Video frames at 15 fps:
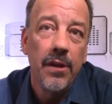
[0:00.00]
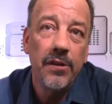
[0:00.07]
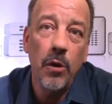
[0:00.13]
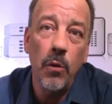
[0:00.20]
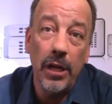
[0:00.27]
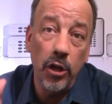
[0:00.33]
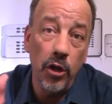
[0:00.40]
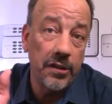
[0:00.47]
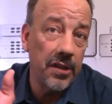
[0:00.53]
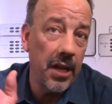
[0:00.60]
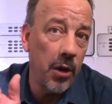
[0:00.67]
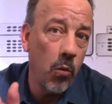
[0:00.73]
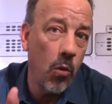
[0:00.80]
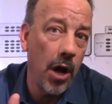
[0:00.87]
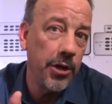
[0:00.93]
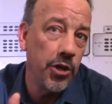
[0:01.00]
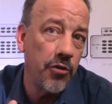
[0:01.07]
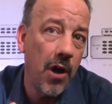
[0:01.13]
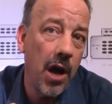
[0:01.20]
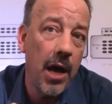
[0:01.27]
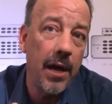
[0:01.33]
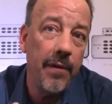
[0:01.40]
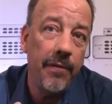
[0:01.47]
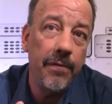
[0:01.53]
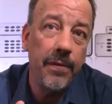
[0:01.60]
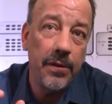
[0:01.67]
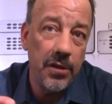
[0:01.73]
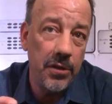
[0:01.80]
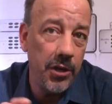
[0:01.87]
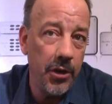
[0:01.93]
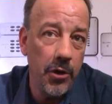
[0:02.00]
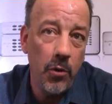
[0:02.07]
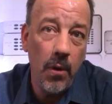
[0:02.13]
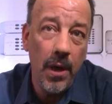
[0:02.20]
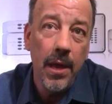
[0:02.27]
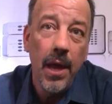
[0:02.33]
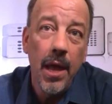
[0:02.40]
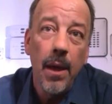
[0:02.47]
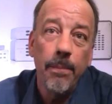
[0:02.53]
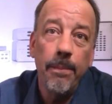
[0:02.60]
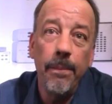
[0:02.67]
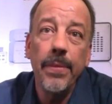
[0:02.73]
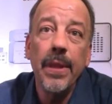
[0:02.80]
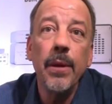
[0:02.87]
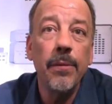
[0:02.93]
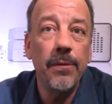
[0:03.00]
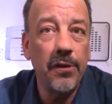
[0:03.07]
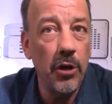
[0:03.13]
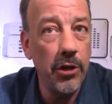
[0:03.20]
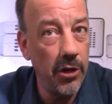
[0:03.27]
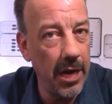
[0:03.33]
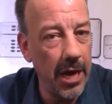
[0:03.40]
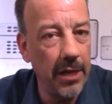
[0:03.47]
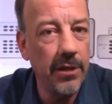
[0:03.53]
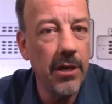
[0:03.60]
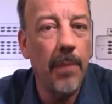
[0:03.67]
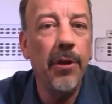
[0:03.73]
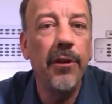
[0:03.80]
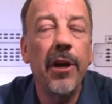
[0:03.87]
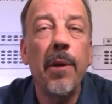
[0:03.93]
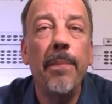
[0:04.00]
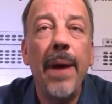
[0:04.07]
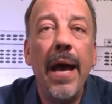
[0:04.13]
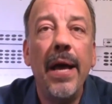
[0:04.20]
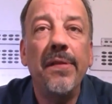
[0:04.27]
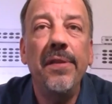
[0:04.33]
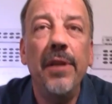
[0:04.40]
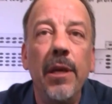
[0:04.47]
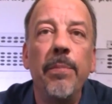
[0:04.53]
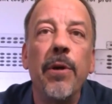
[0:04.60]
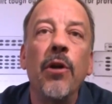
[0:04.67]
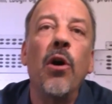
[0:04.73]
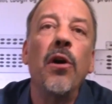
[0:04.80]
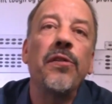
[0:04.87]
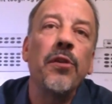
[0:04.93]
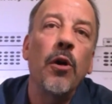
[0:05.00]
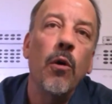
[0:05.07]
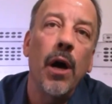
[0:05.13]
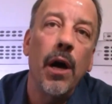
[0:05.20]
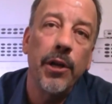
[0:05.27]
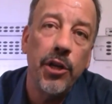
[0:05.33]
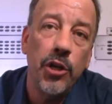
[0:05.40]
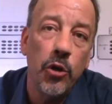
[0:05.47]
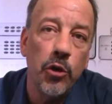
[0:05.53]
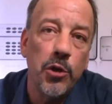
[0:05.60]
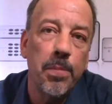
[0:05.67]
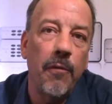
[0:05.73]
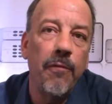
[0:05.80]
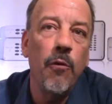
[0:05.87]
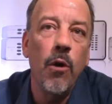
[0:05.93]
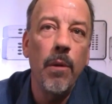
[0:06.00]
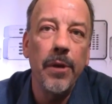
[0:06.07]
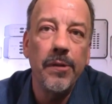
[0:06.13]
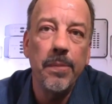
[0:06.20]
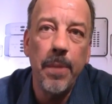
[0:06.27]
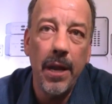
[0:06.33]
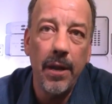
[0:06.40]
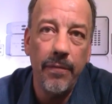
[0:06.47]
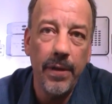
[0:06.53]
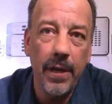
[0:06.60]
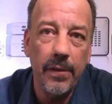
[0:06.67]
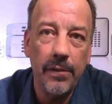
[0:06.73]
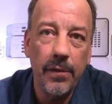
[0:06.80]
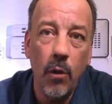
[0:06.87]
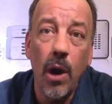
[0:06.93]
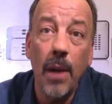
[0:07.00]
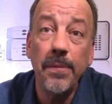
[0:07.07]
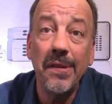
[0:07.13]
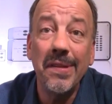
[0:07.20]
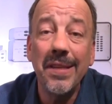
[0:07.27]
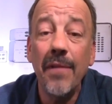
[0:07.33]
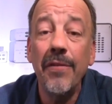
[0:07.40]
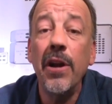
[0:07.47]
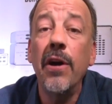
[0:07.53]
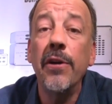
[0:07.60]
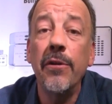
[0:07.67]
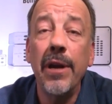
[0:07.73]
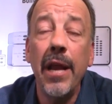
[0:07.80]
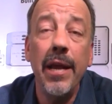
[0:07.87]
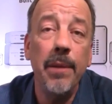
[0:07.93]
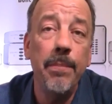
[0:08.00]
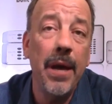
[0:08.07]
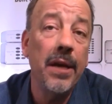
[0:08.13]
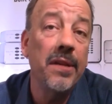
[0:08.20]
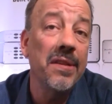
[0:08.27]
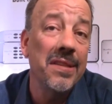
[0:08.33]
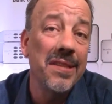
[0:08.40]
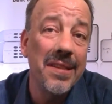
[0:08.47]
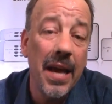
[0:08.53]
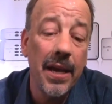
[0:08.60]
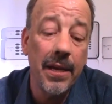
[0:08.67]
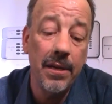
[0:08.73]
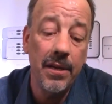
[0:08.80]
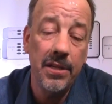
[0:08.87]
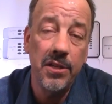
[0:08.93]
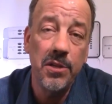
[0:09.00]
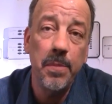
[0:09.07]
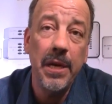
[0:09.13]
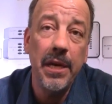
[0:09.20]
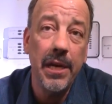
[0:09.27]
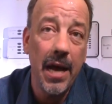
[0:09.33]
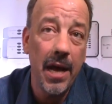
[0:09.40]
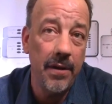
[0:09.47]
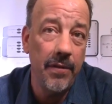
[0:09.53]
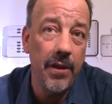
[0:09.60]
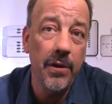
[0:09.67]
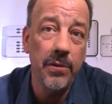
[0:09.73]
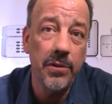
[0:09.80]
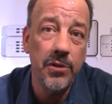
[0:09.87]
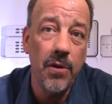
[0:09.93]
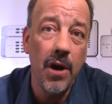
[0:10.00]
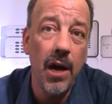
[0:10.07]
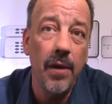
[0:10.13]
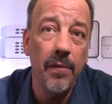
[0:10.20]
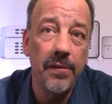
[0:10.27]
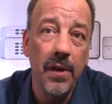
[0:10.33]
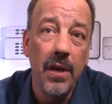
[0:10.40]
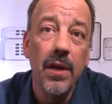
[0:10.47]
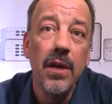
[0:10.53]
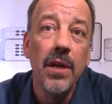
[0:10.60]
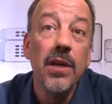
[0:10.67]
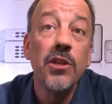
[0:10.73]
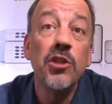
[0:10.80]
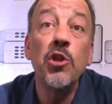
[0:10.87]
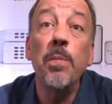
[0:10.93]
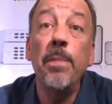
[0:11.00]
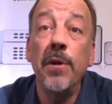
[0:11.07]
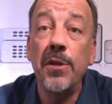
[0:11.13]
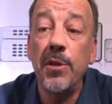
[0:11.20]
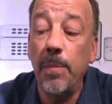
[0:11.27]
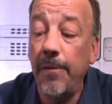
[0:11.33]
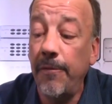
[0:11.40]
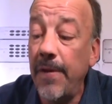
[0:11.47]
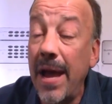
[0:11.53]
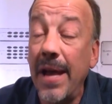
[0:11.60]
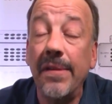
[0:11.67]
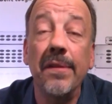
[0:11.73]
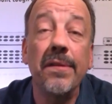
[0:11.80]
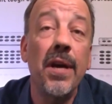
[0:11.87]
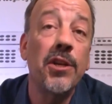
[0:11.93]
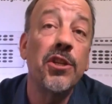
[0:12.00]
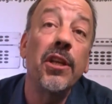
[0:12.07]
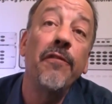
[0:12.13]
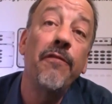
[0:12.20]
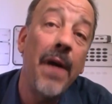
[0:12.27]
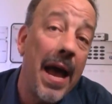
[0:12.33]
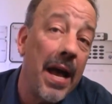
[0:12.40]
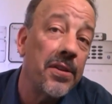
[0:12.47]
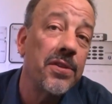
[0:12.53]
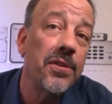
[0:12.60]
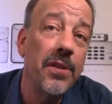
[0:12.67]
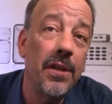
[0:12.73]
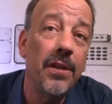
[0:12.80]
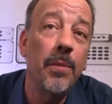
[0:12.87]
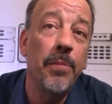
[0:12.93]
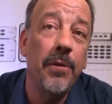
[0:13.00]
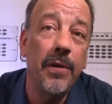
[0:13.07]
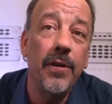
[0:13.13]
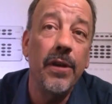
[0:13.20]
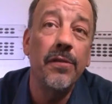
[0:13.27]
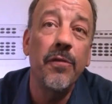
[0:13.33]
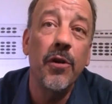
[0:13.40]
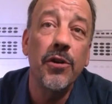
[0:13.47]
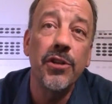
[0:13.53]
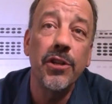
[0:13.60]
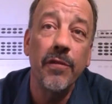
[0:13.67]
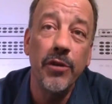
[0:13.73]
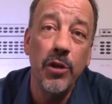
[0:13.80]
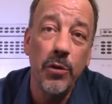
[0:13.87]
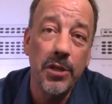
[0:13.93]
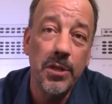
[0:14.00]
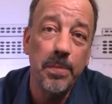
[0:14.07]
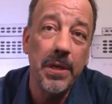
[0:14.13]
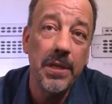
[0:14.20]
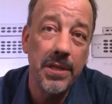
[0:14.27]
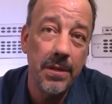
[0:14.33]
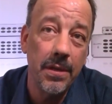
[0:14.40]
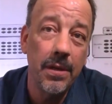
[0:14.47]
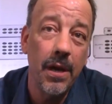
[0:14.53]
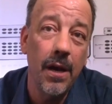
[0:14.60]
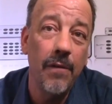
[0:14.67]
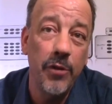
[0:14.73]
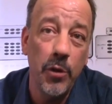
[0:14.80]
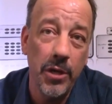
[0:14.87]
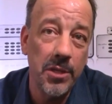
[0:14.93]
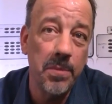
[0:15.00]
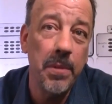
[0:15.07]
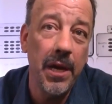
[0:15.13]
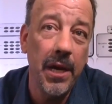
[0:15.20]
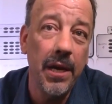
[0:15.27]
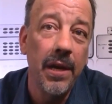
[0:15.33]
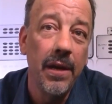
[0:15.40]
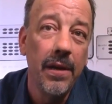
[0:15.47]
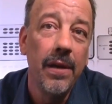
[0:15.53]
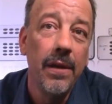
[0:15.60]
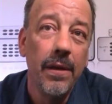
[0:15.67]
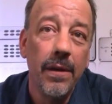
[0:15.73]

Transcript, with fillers: So it looks like one drive to you. Double the capacity. So you're getting double the capacity, but also a huge performance benefit. So up to 780 megs a second in speed out of those drives. That's super fast. It's actually faster than the previous version of USB.